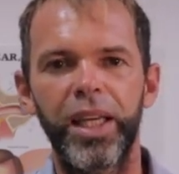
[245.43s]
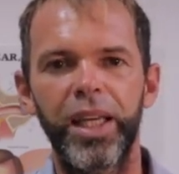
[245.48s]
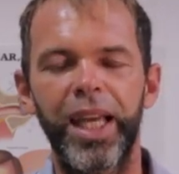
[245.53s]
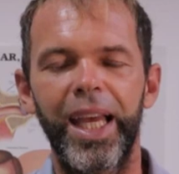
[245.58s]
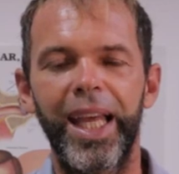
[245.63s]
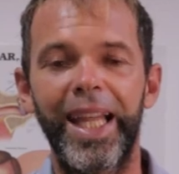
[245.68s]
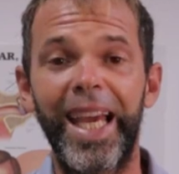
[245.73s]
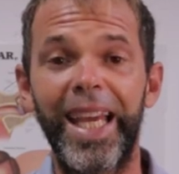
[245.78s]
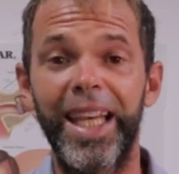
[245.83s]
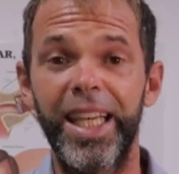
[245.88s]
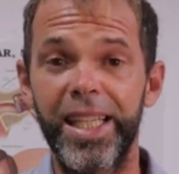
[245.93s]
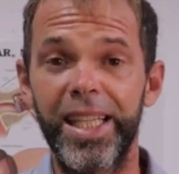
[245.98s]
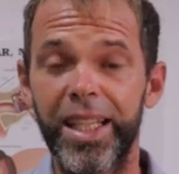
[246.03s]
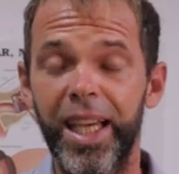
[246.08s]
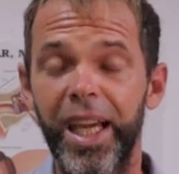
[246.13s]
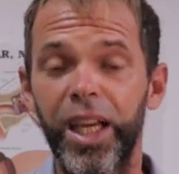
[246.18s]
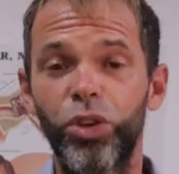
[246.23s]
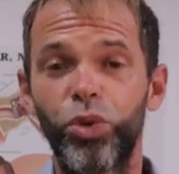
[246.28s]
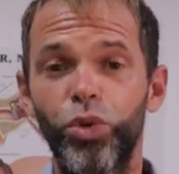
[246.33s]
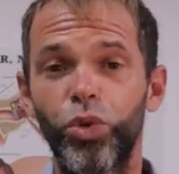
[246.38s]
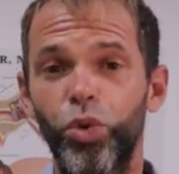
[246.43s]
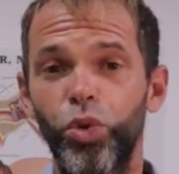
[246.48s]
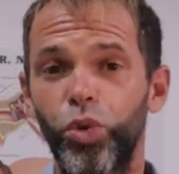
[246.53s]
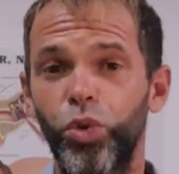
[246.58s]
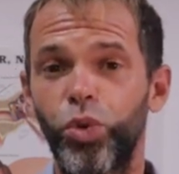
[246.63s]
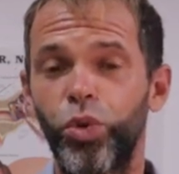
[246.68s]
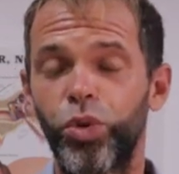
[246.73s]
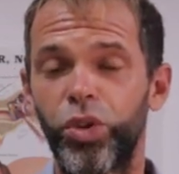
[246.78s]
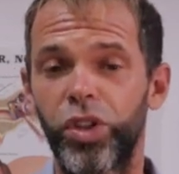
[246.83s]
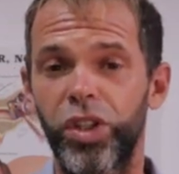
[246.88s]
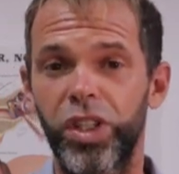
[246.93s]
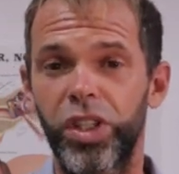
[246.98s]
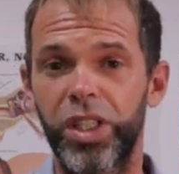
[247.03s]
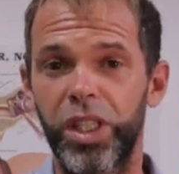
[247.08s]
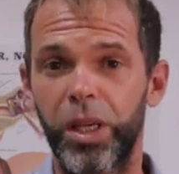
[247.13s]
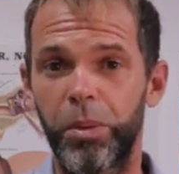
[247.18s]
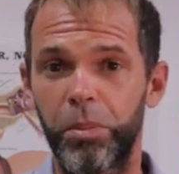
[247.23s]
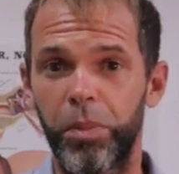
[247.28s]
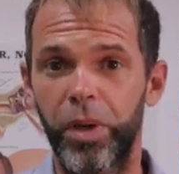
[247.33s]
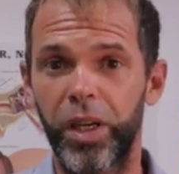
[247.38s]
And I decided to do
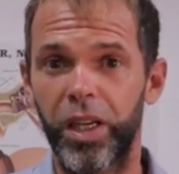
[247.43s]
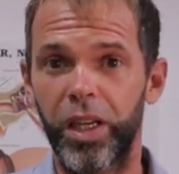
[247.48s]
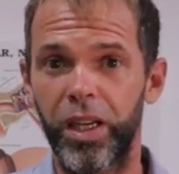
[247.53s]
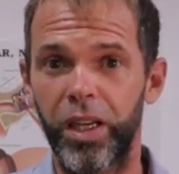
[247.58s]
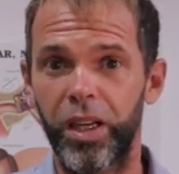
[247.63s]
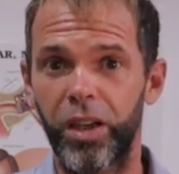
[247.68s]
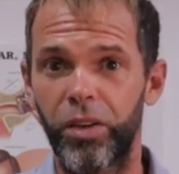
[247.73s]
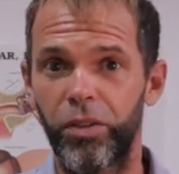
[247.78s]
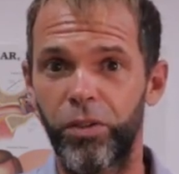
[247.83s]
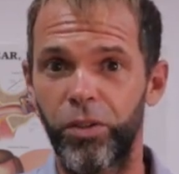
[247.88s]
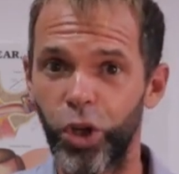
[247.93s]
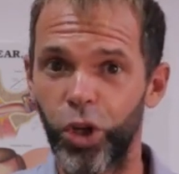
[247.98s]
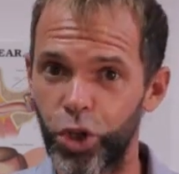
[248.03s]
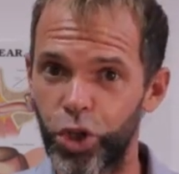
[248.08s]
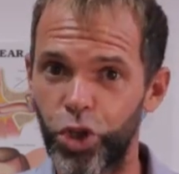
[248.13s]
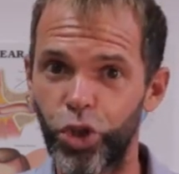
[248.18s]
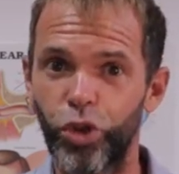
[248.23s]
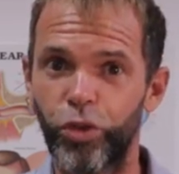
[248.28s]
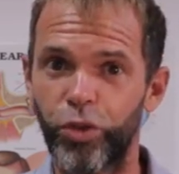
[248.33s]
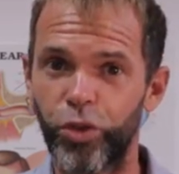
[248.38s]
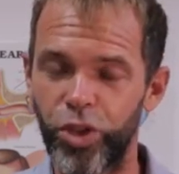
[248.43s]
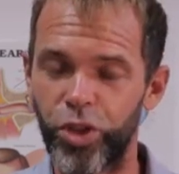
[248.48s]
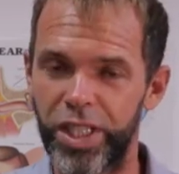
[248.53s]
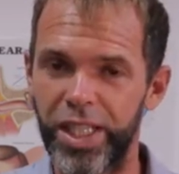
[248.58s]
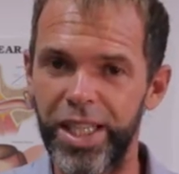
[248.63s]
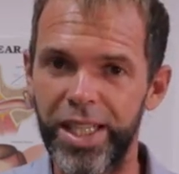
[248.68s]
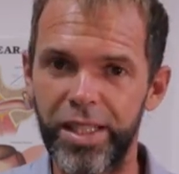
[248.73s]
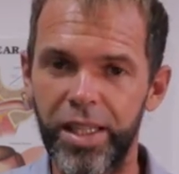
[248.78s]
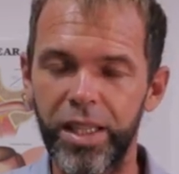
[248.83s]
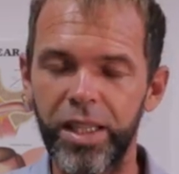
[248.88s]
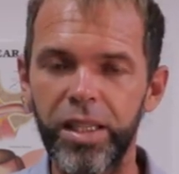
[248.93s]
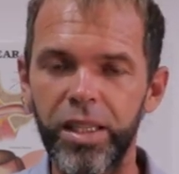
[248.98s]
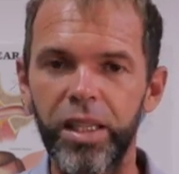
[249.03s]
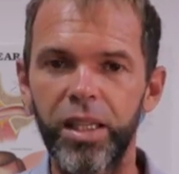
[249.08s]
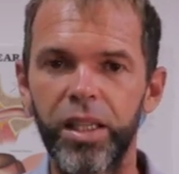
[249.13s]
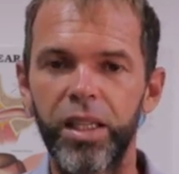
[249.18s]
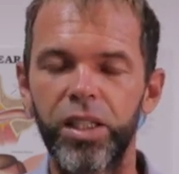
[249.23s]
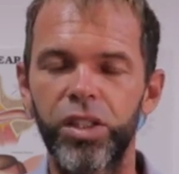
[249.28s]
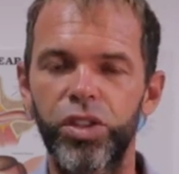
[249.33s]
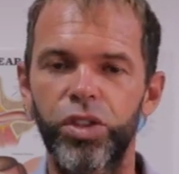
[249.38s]
some version of resistance.
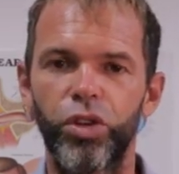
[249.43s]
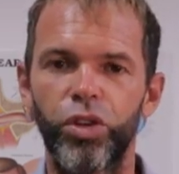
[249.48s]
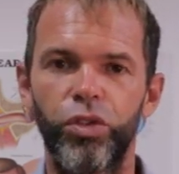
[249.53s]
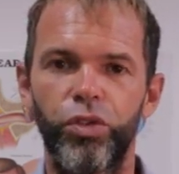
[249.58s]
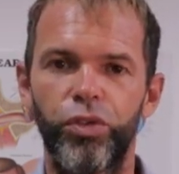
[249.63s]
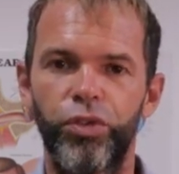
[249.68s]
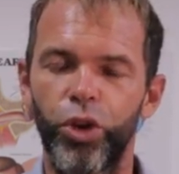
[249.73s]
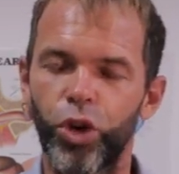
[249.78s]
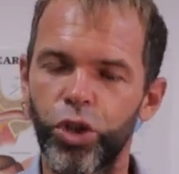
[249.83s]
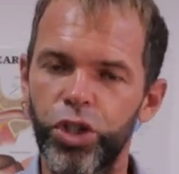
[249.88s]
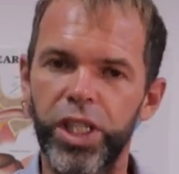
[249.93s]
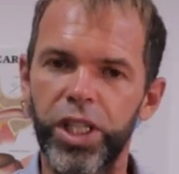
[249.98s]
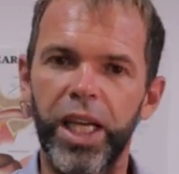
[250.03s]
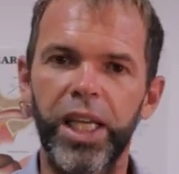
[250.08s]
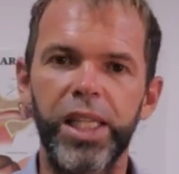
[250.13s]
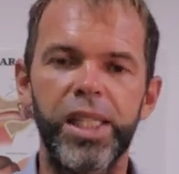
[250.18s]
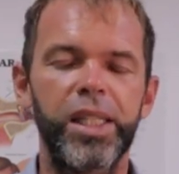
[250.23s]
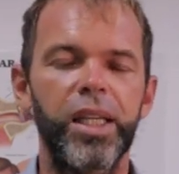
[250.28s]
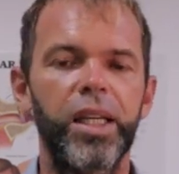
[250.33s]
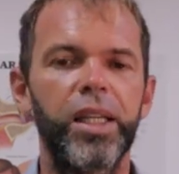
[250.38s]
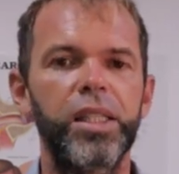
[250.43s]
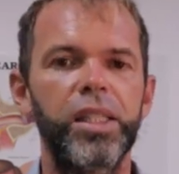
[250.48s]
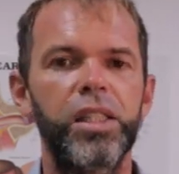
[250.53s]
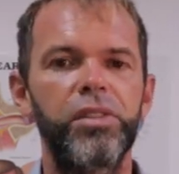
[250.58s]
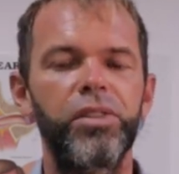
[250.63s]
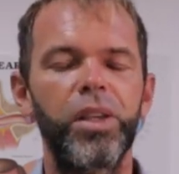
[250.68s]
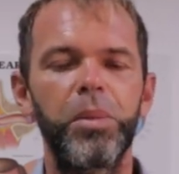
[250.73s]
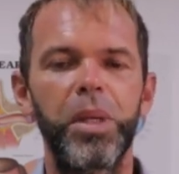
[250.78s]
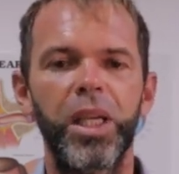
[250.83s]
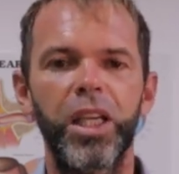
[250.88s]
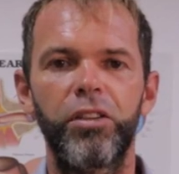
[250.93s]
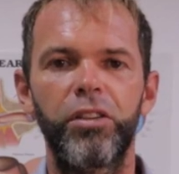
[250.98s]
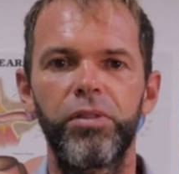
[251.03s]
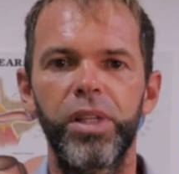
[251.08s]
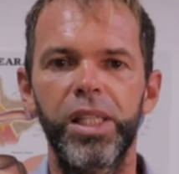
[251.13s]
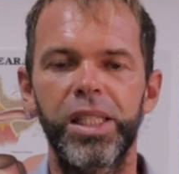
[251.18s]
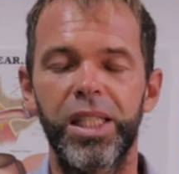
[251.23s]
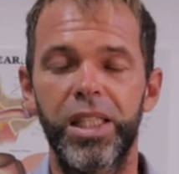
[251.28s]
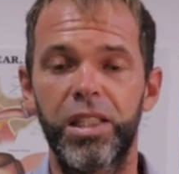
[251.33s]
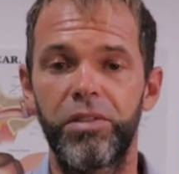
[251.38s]
So first I start swimming
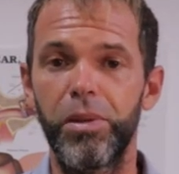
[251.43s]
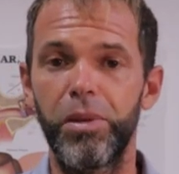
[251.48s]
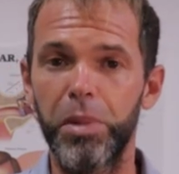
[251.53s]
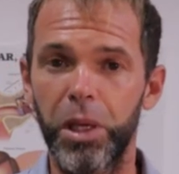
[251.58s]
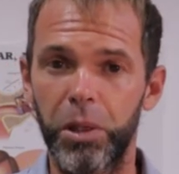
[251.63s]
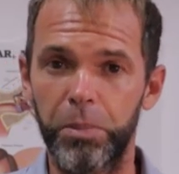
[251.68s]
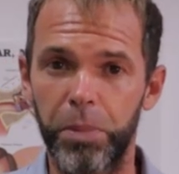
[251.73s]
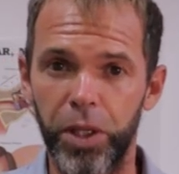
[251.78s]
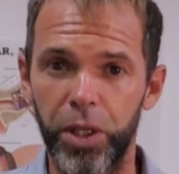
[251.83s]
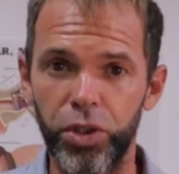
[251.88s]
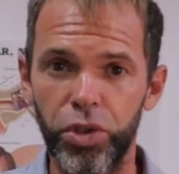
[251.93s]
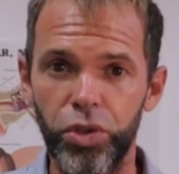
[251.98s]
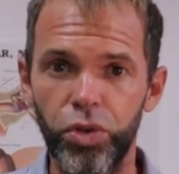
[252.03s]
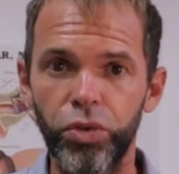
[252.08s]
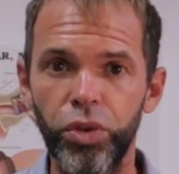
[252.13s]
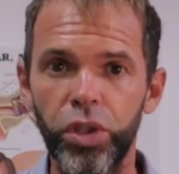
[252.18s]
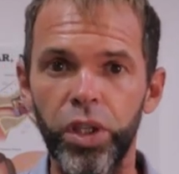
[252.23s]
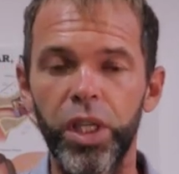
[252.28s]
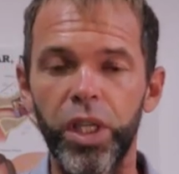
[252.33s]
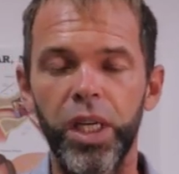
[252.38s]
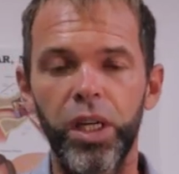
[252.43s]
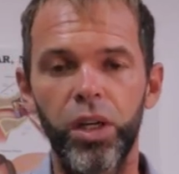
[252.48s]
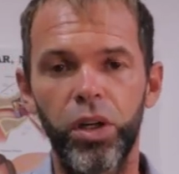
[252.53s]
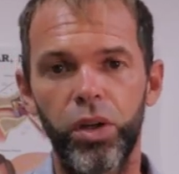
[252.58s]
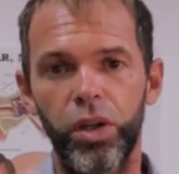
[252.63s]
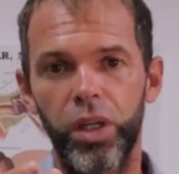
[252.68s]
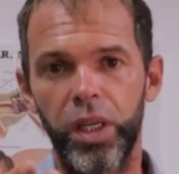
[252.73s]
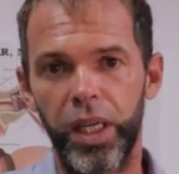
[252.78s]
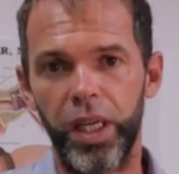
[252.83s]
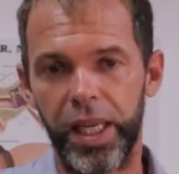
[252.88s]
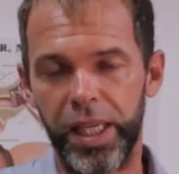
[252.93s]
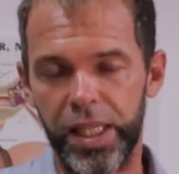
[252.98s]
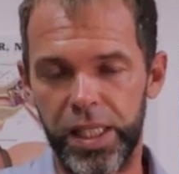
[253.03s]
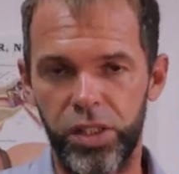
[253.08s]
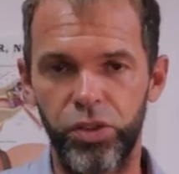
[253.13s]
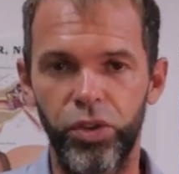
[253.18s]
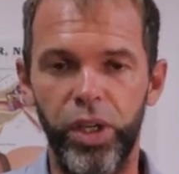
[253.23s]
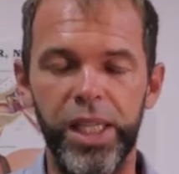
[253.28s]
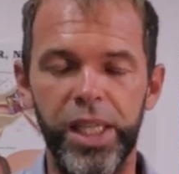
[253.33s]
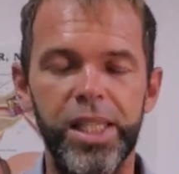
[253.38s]
with a swimming parachute,
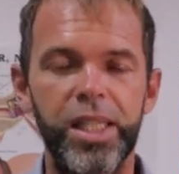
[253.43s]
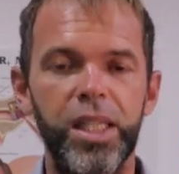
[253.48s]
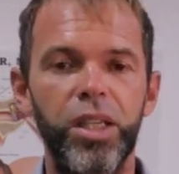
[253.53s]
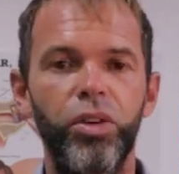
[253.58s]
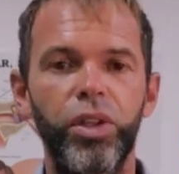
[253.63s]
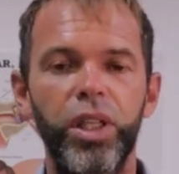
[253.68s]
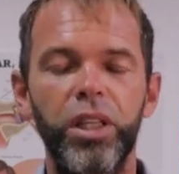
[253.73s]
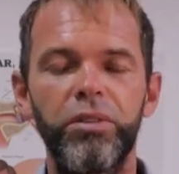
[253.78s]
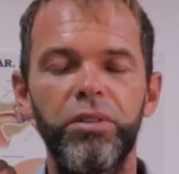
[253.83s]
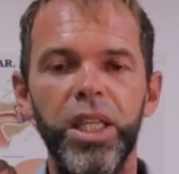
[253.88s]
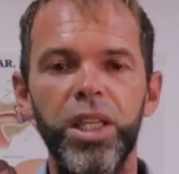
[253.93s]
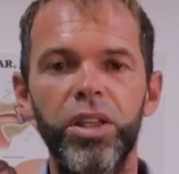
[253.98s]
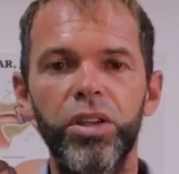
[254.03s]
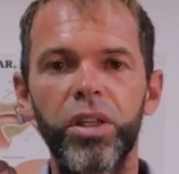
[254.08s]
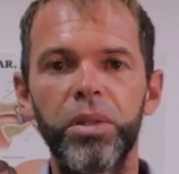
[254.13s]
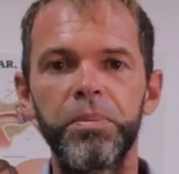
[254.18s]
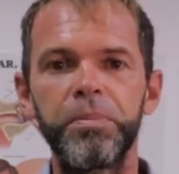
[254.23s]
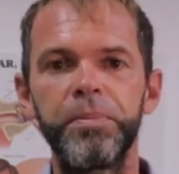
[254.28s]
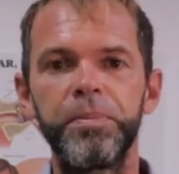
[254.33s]
as you can see on the video.